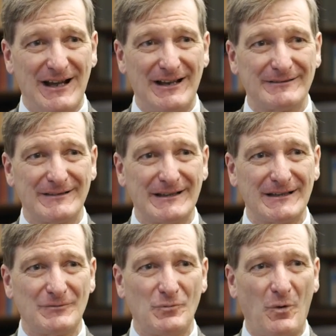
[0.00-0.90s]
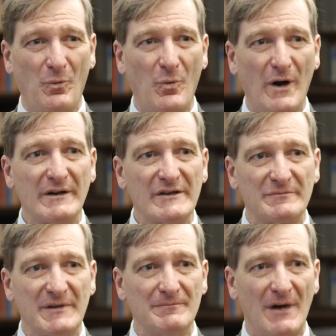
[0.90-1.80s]
I think what worries
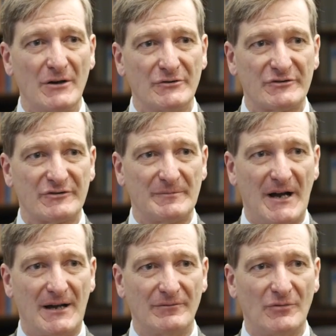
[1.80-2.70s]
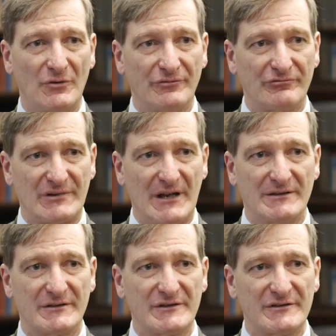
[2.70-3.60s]
me most about modern
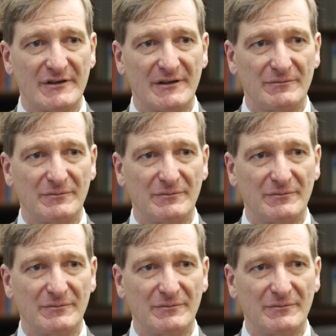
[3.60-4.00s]
trends is that